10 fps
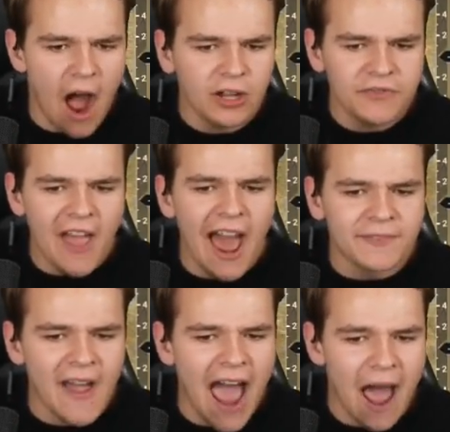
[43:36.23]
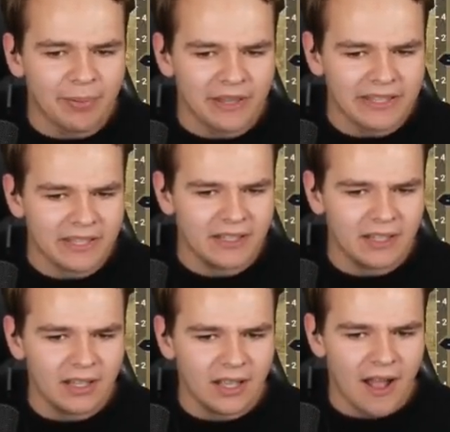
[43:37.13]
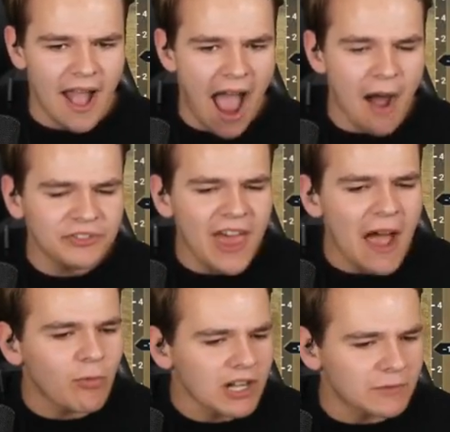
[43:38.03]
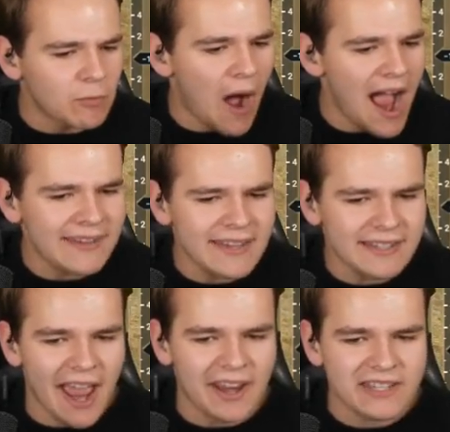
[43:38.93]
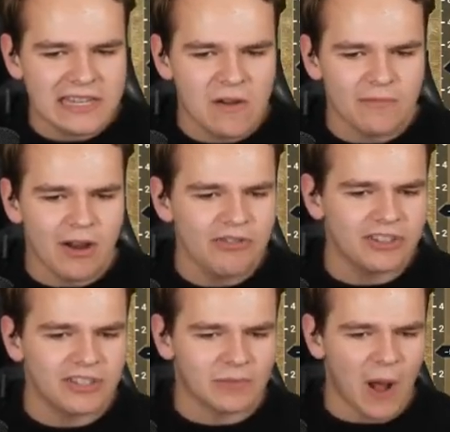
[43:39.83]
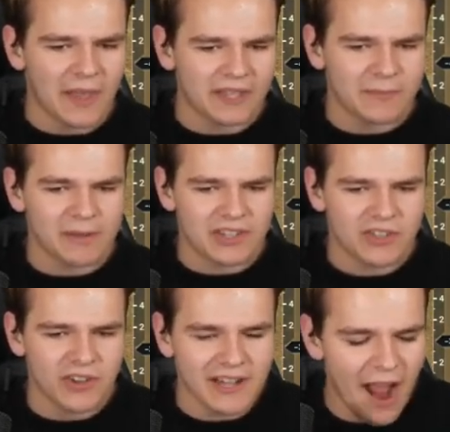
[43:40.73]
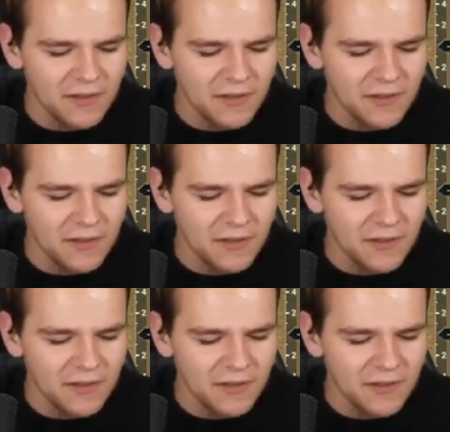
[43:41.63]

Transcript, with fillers: How could that have happened? How is that worse? Why is this kind of slow motion as well? That's a bit straight.